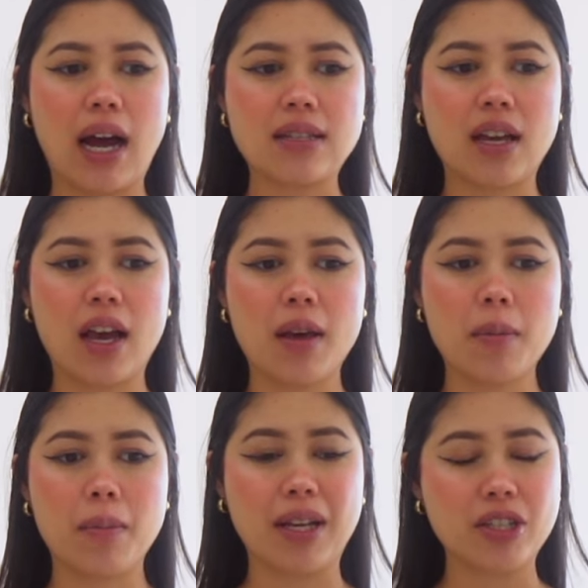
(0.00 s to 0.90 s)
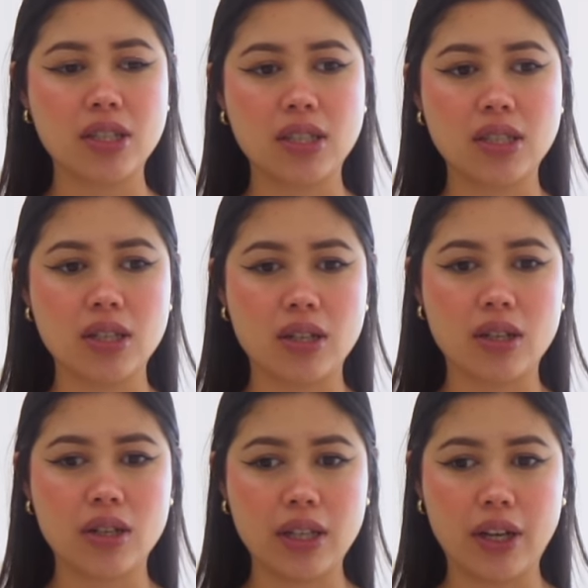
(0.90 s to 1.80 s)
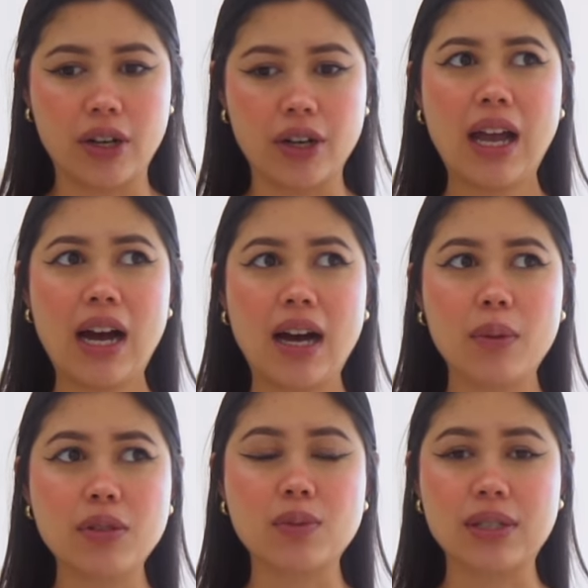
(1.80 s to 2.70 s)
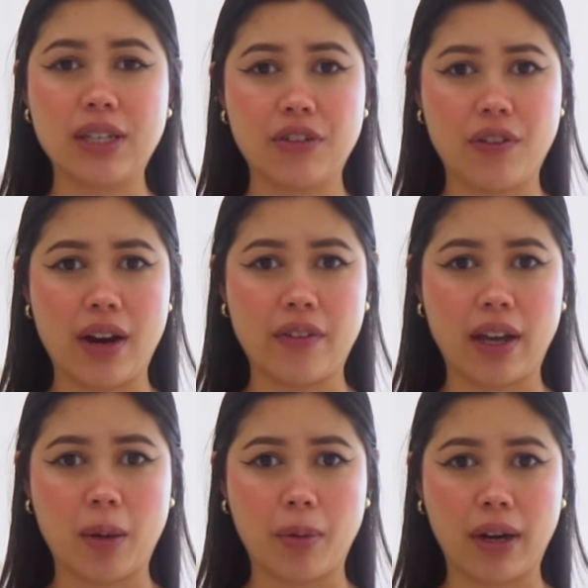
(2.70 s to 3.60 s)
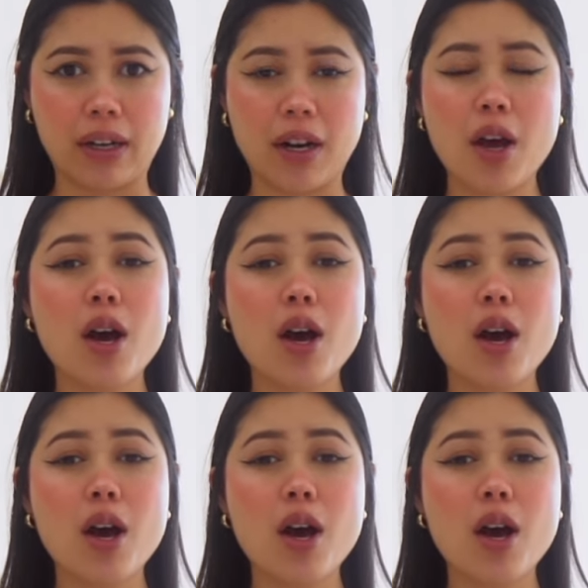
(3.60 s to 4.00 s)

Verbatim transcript: As I mentioned earlier, I was really afraid of getting pregnant.